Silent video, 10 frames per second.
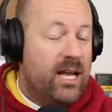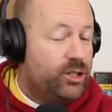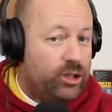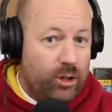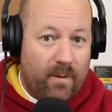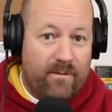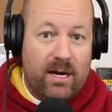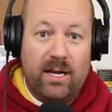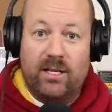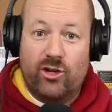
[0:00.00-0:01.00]
It's super
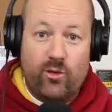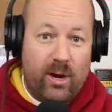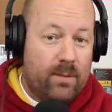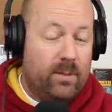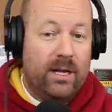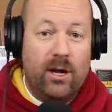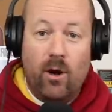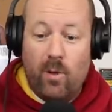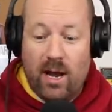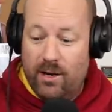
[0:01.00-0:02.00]
funny. It's a cricket
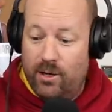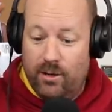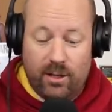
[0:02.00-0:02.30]
Pullingo one, dude.